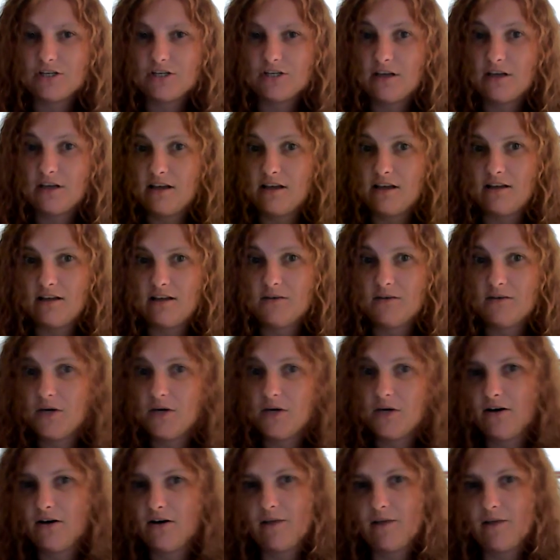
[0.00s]
And,
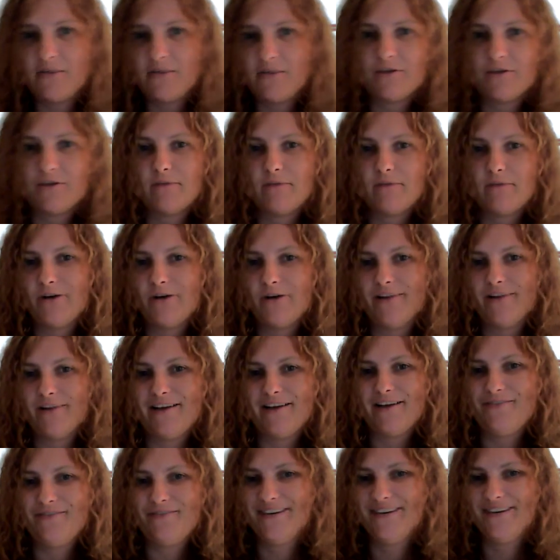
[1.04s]
well, I've been there my whole life.